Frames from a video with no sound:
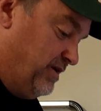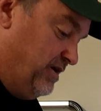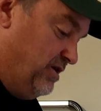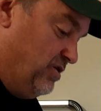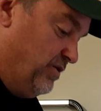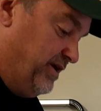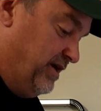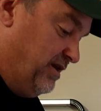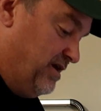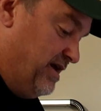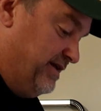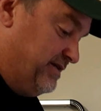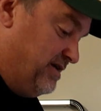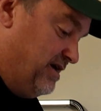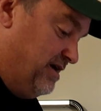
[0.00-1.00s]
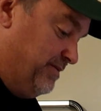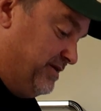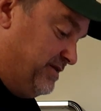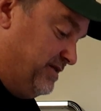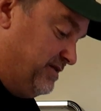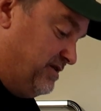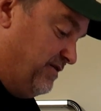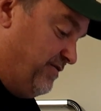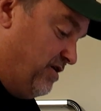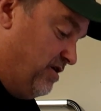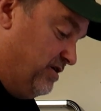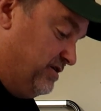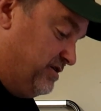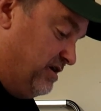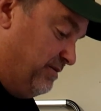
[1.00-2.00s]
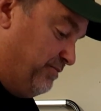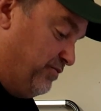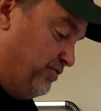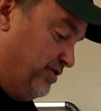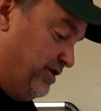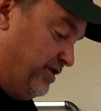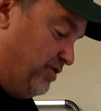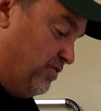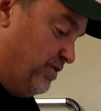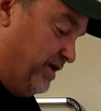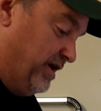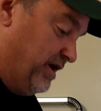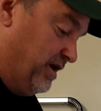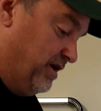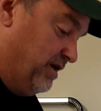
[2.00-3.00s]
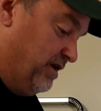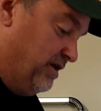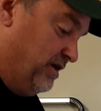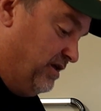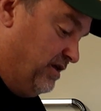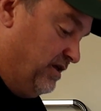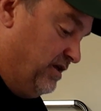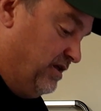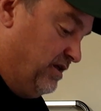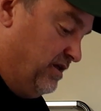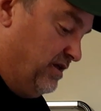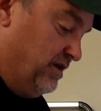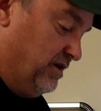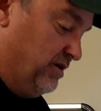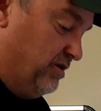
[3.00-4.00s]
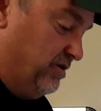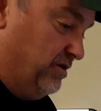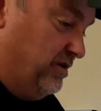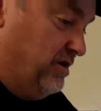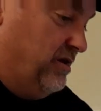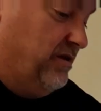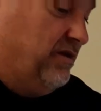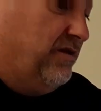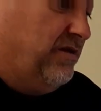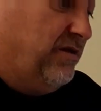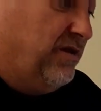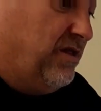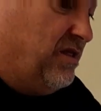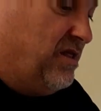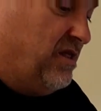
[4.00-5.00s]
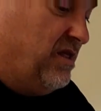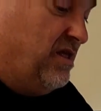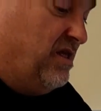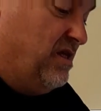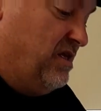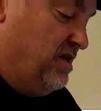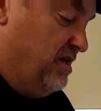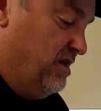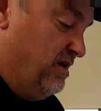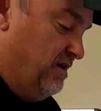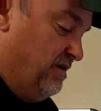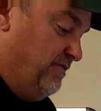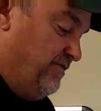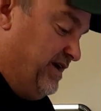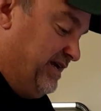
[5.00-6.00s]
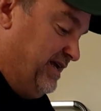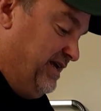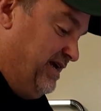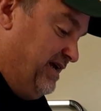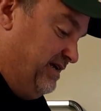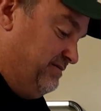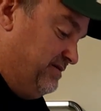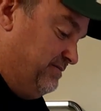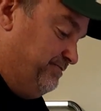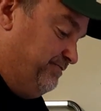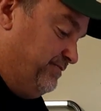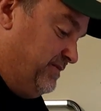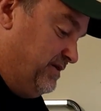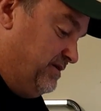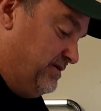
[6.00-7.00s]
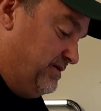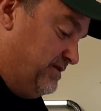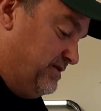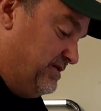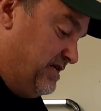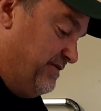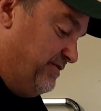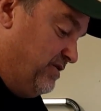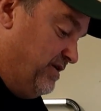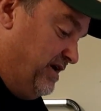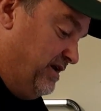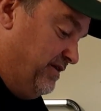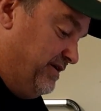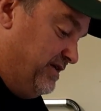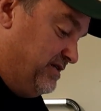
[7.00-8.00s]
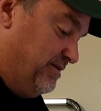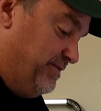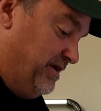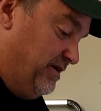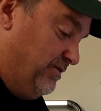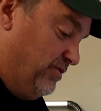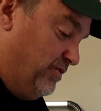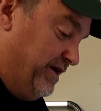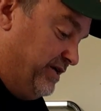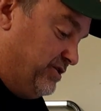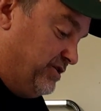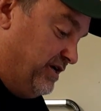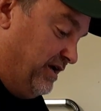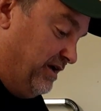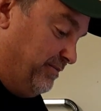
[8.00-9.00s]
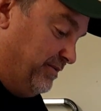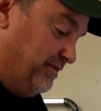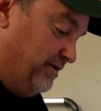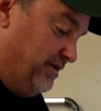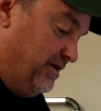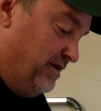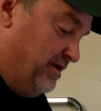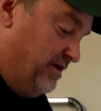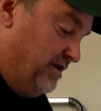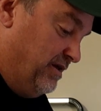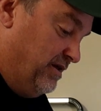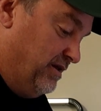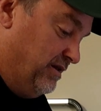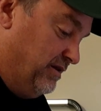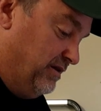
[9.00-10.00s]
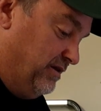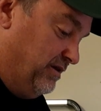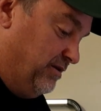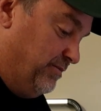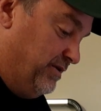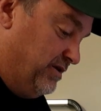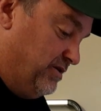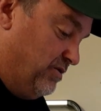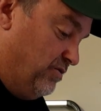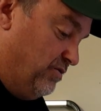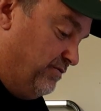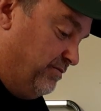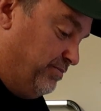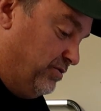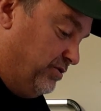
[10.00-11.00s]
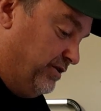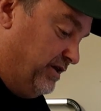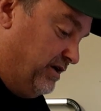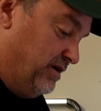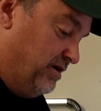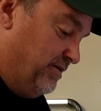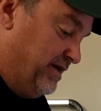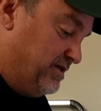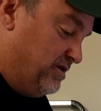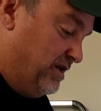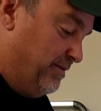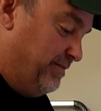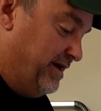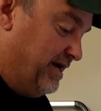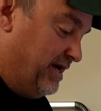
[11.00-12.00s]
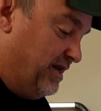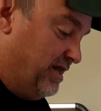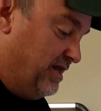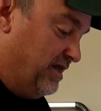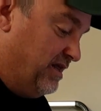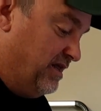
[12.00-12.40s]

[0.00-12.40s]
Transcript: You don't get a lot of time because this stuff hardens up pretty quick. Good. If I can get 7 or 8 of these, I'll be in great shape. A little bit over pulled there, that's not bad.